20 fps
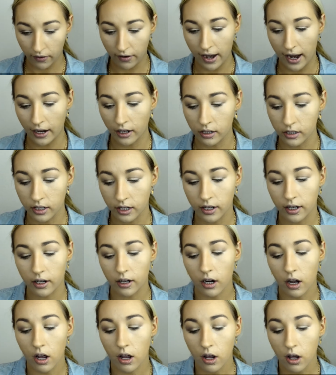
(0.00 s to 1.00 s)
Nectar
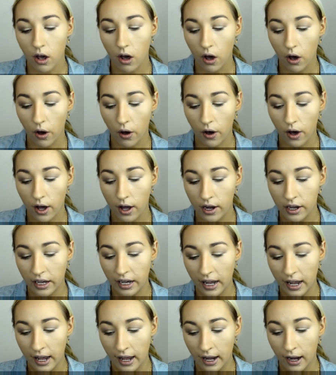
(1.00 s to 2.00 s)
on
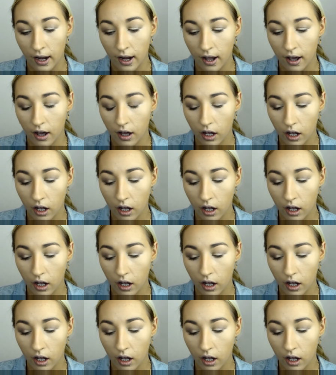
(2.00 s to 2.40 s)
a